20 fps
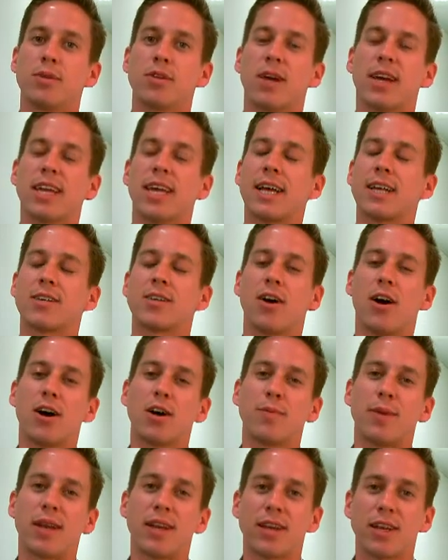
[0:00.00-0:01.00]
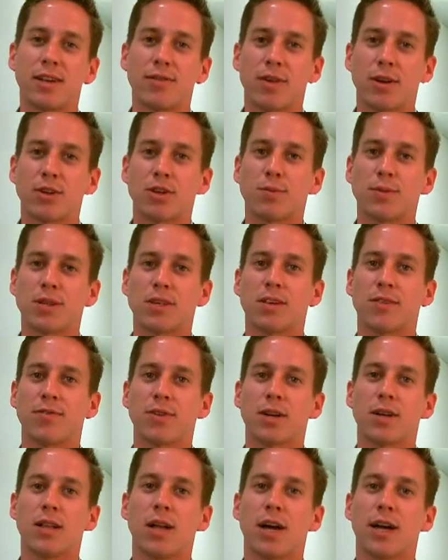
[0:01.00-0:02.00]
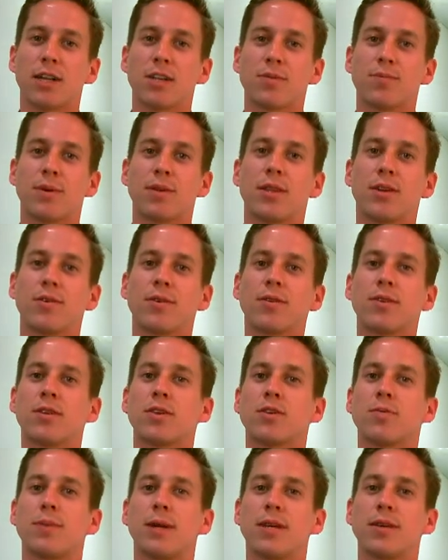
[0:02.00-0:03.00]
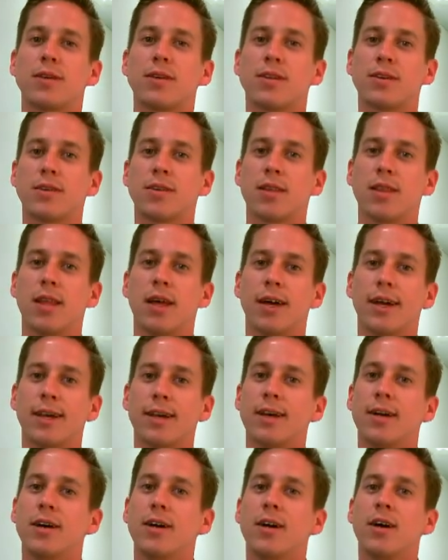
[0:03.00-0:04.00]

So I can't talk about any of our specific clients, but they're in the spaces like